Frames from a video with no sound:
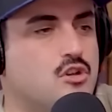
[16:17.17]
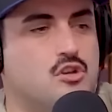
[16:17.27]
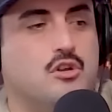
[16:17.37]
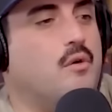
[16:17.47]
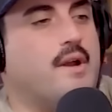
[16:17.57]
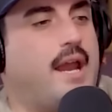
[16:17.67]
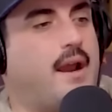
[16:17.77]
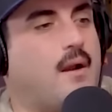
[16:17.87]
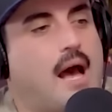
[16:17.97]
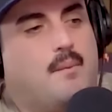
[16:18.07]
you don't
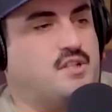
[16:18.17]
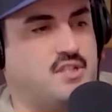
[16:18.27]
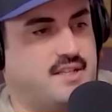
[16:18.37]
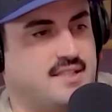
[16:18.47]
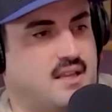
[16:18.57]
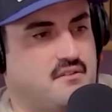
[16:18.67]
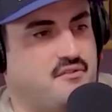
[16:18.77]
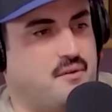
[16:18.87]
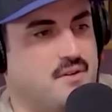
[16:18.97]
care how much they sell it for.